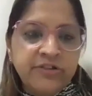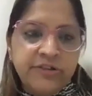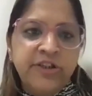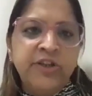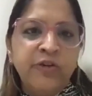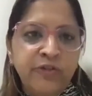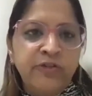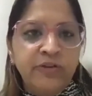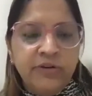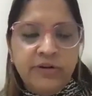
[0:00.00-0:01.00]
journey of,
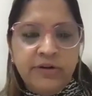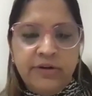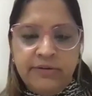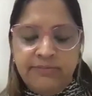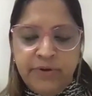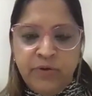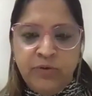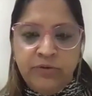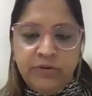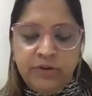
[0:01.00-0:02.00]

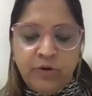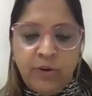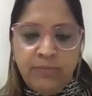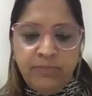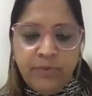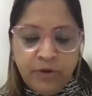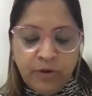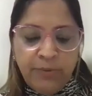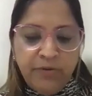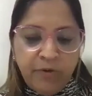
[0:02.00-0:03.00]
the
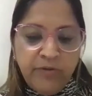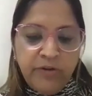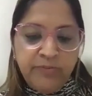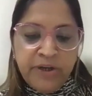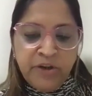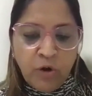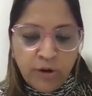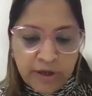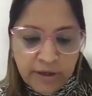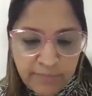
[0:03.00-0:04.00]
topic what we've been
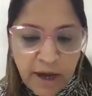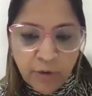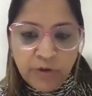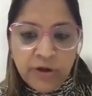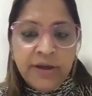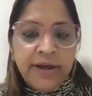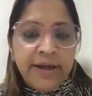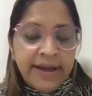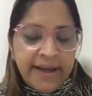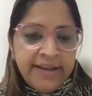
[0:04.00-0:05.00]
talking about?
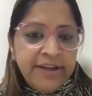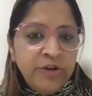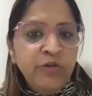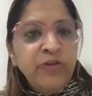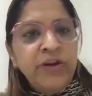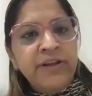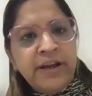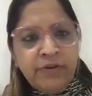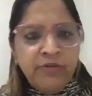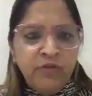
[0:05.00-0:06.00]
Anything you feel
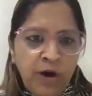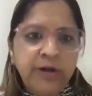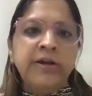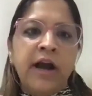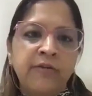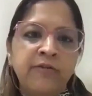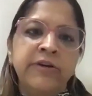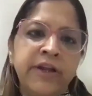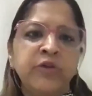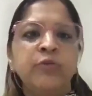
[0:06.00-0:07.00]
that we've not
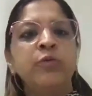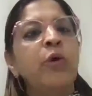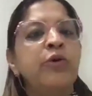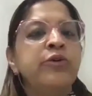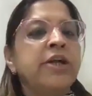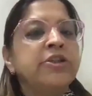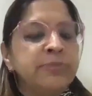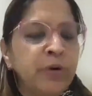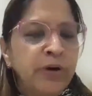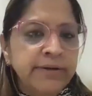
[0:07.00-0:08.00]
covered and you would want to touch
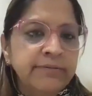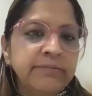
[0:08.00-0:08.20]
upon?